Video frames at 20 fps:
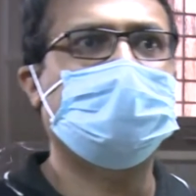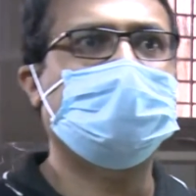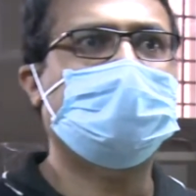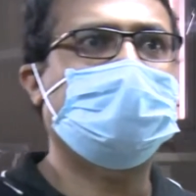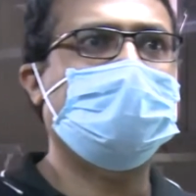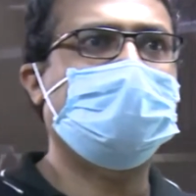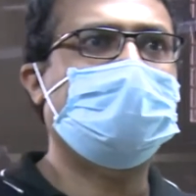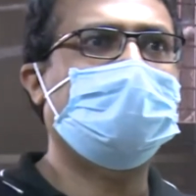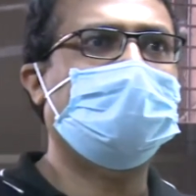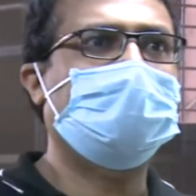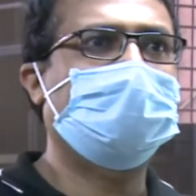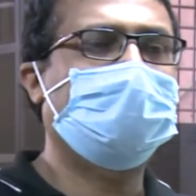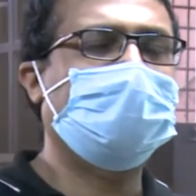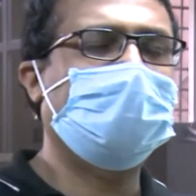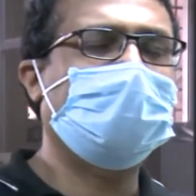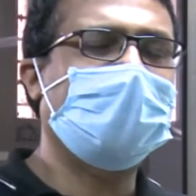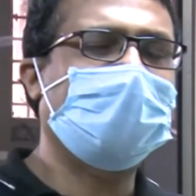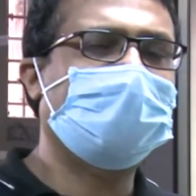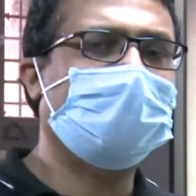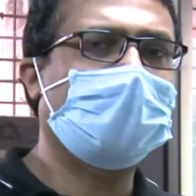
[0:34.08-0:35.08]
created a
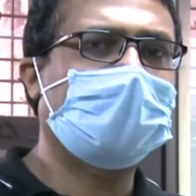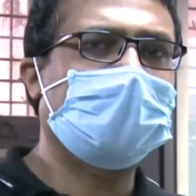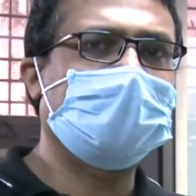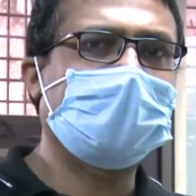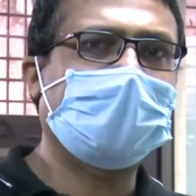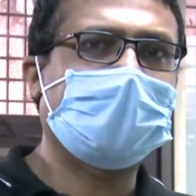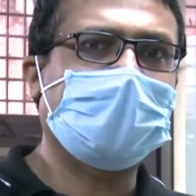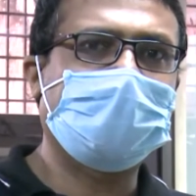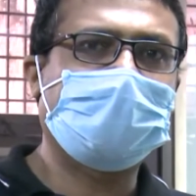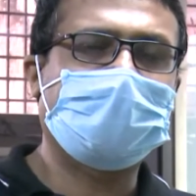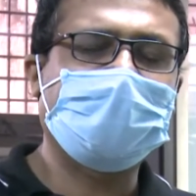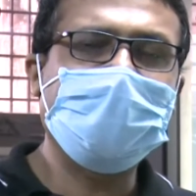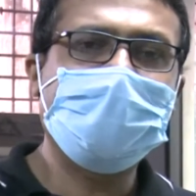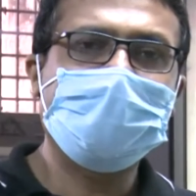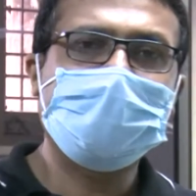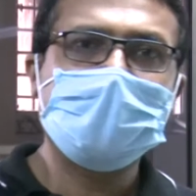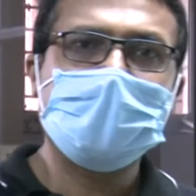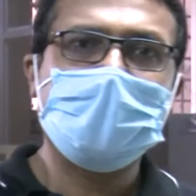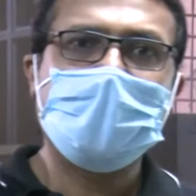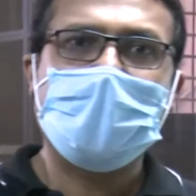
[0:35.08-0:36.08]
big havoc in the
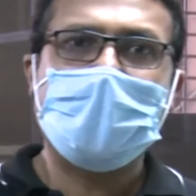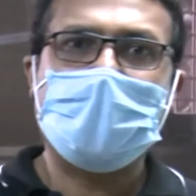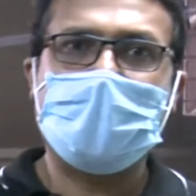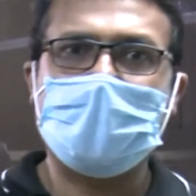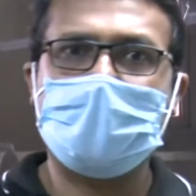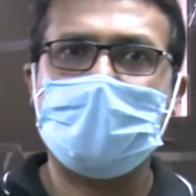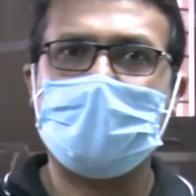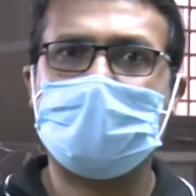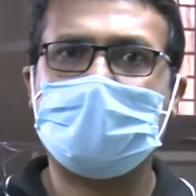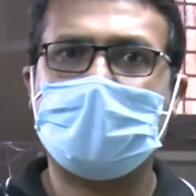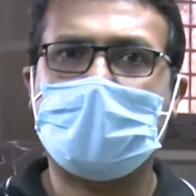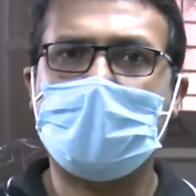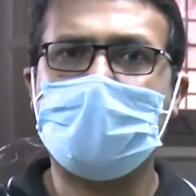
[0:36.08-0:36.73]
country, and